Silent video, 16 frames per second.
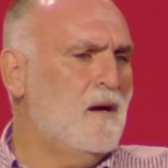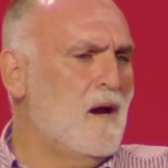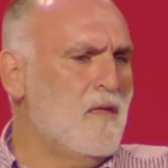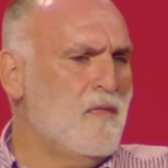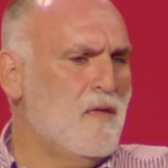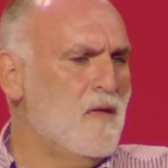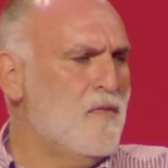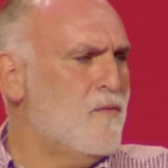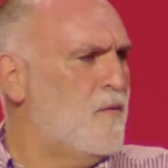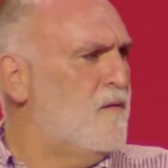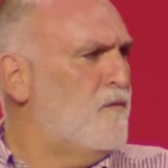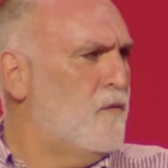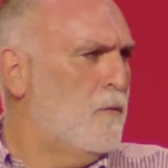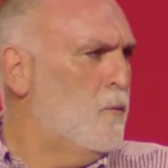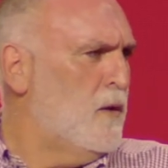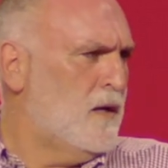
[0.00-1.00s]
I think three
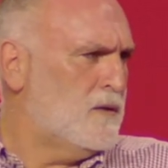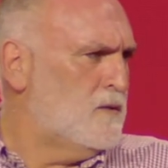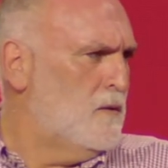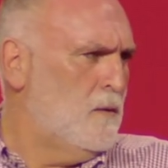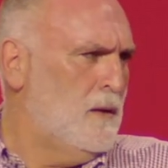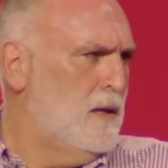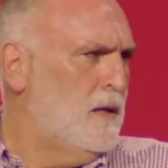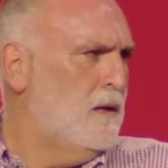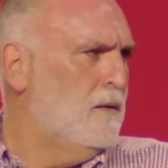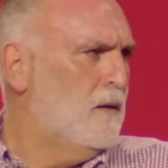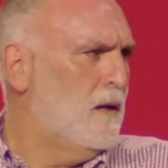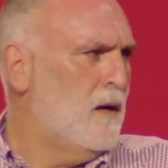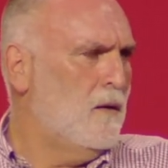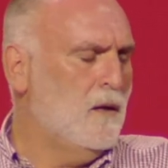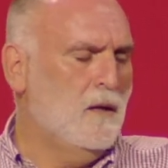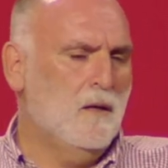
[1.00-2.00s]
four weeks only.
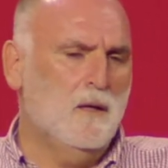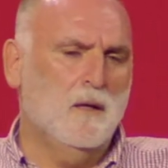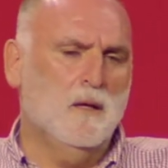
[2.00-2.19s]
I,